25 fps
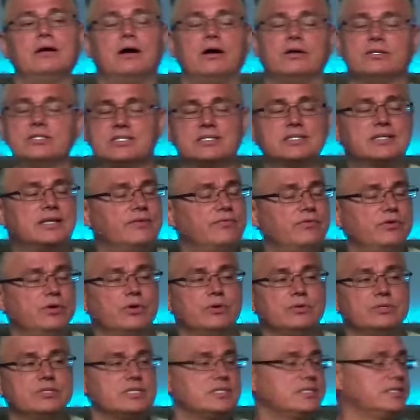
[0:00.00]
I'll just give
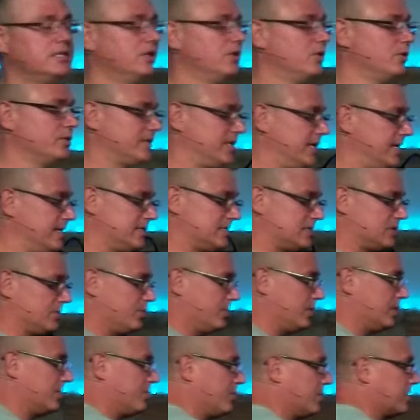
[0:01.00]
you just a little taste of
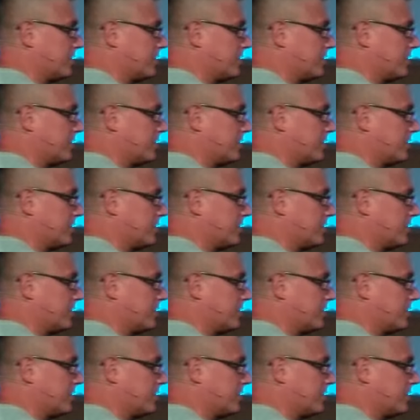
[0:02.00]
what we're